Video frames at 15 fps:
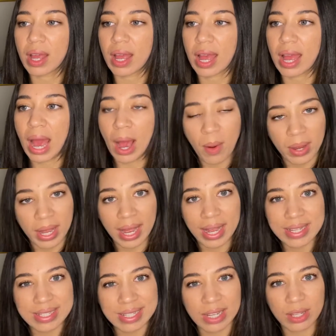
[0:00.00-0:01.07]

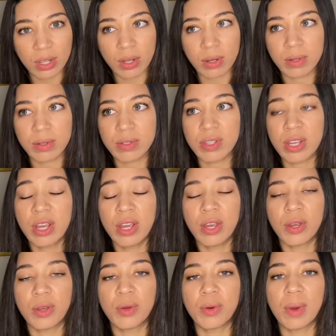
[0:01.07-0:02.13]
outcasting those
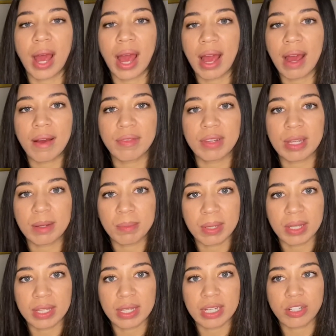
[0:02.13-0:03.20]
who have the
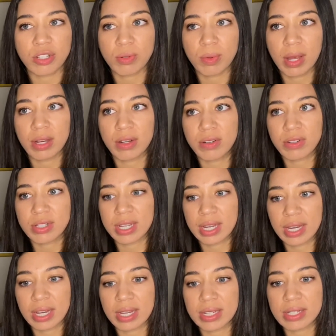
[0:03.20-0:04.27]
ability to
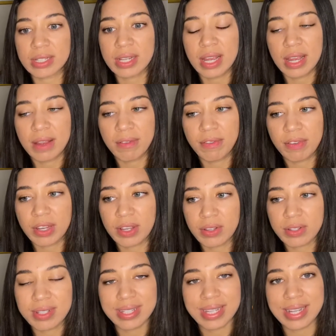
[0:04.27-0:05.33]
understand, feel,
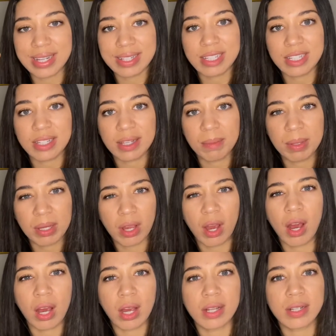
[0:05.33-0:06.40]
sense
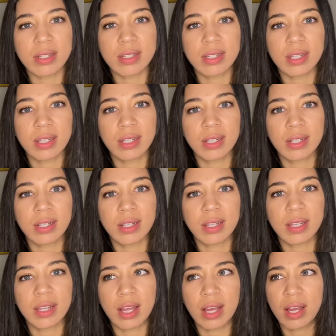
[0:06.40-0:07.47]
beyond
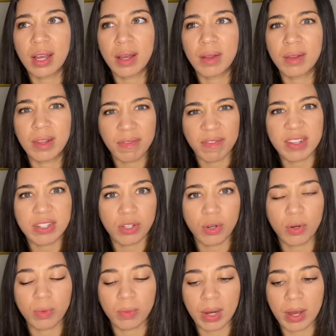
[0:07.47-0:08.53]
the
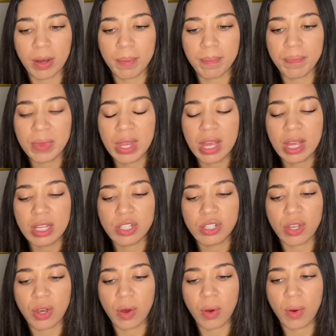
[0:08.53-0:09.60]
physical realm.
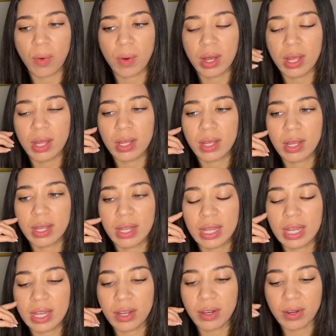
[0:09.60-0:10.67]
So
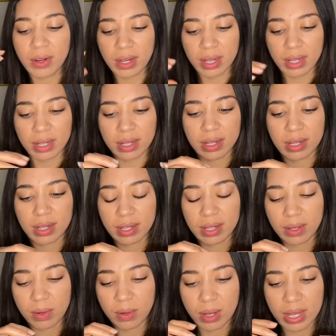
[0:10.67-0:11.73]
here
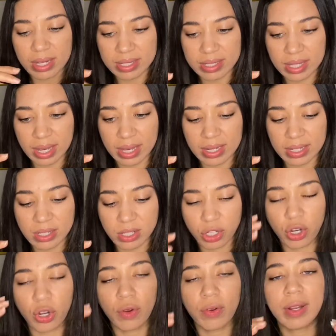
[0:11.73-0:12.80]
in science,
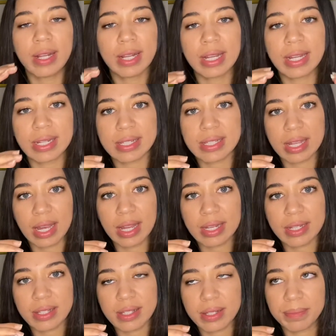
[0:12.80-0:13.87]
currently in
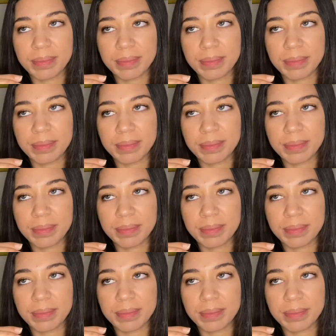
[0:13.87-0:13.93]
science,